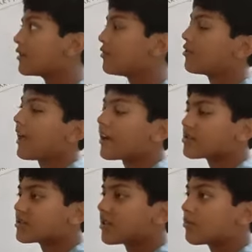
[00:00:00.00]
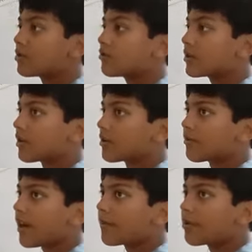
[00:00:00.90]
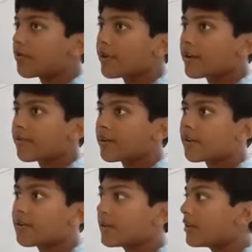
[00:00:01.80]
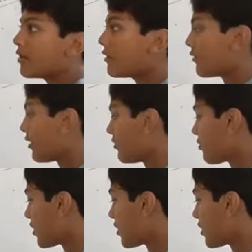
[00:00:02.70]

you catch someone doing a crime or whatever, right? You